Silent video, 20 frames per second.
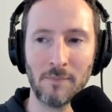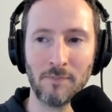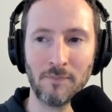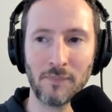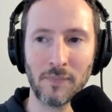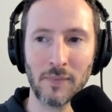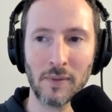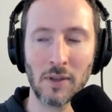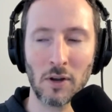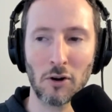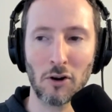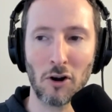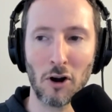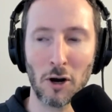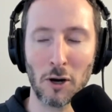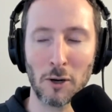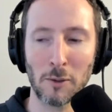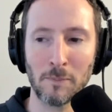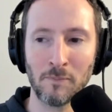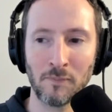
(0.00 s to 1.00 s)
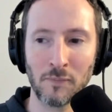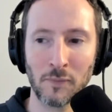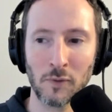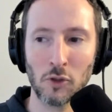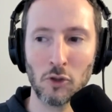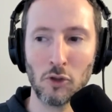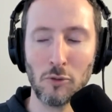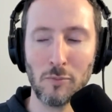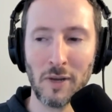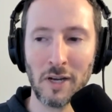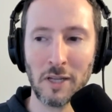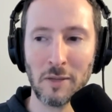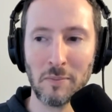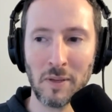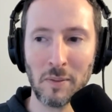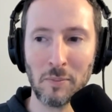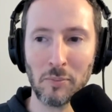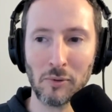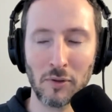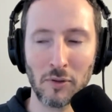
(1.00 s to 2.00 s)
there are too many
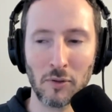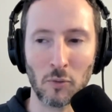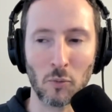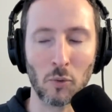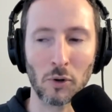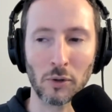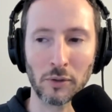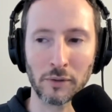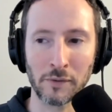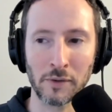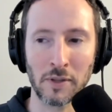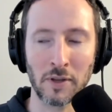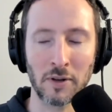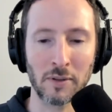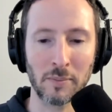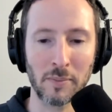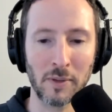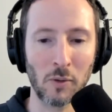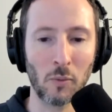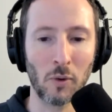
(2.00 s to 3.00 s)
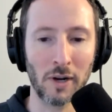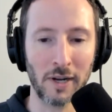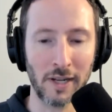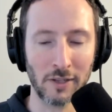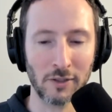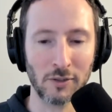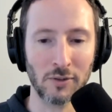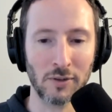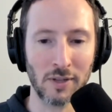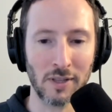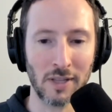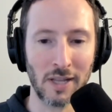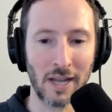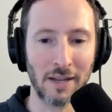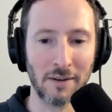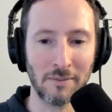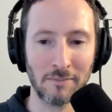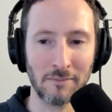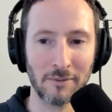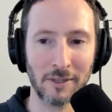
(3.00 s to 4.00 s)
people in the world for there to be one answer to
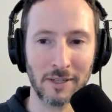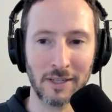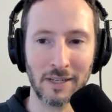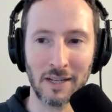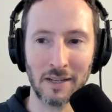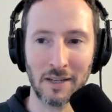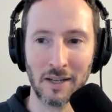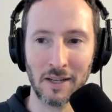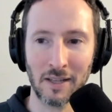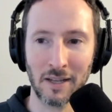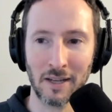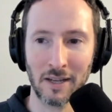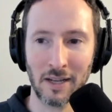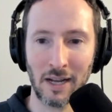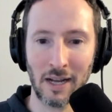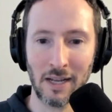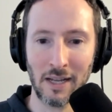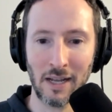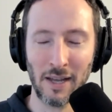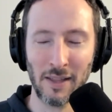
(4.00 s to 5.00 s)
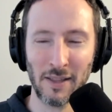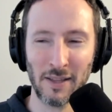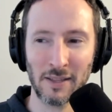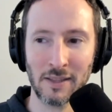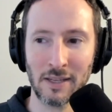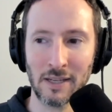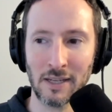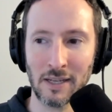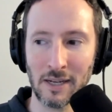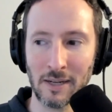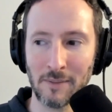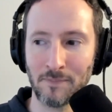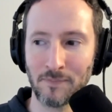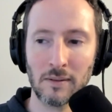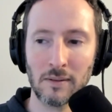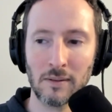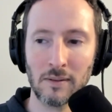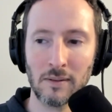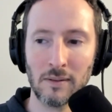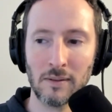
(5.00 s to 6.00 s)
that, right? I think
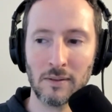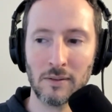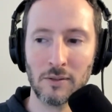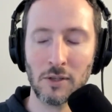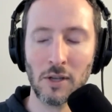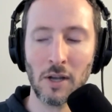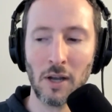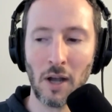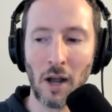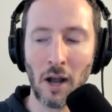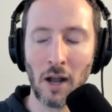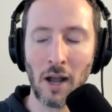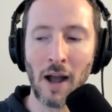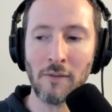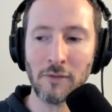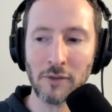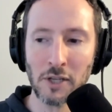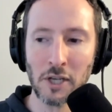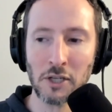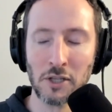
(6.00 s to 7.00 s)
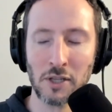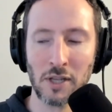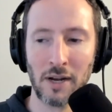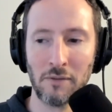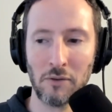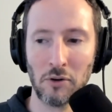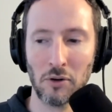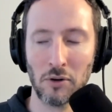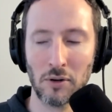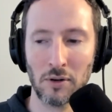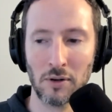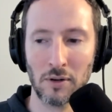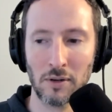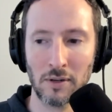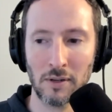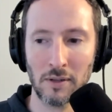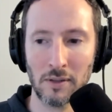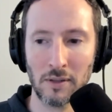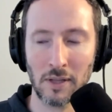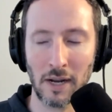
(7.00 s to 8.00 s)
a conversation that I've
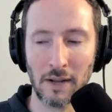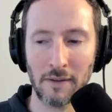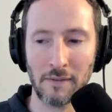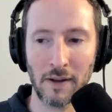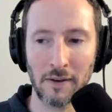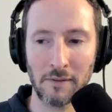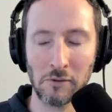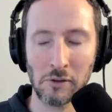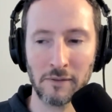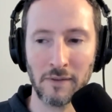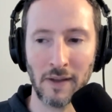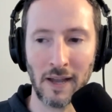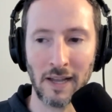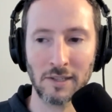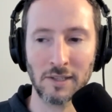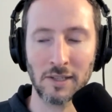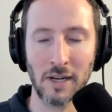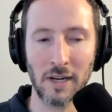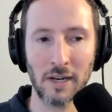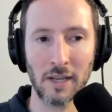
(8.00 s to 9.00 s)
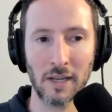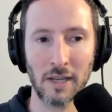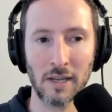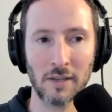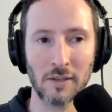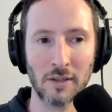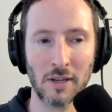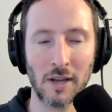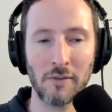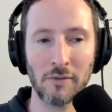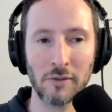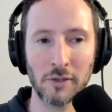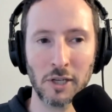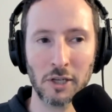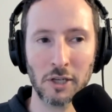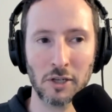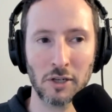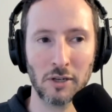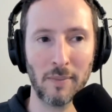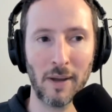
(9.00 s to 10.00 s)
heard that I find really fascinating is a
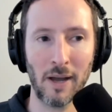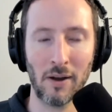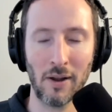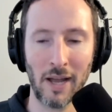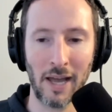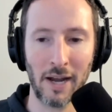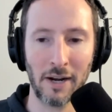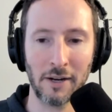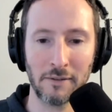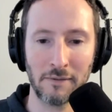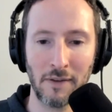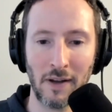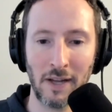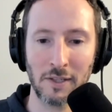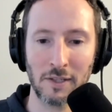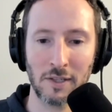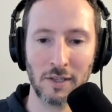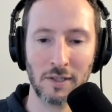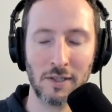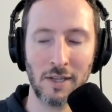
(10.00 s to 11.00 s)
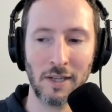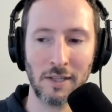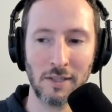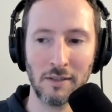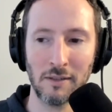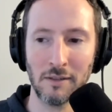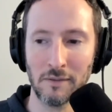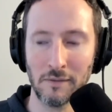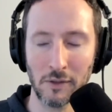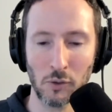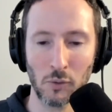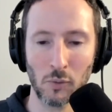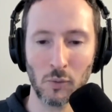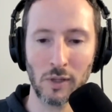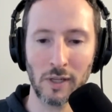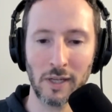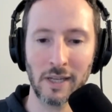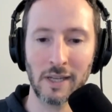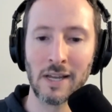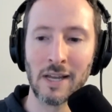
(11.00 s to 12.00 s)
conversation about how to define success
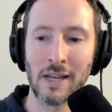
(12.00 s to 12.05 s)
individually.